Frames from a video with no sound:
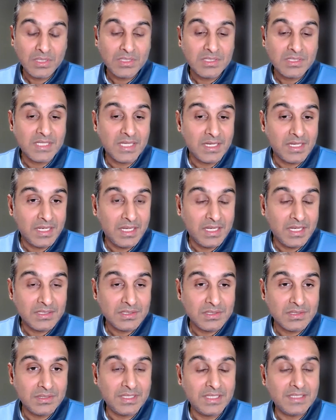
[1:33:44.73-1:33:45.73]

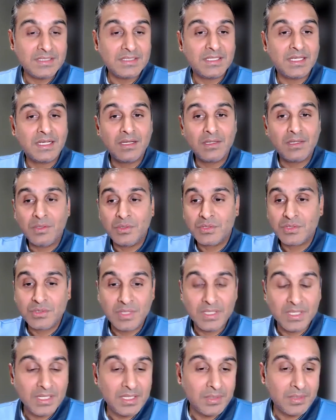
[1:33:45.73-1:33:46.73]
Sega goes to
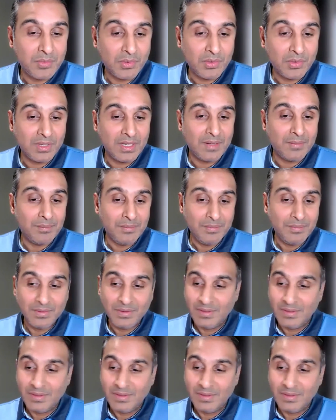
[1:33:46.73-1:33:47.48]
another program,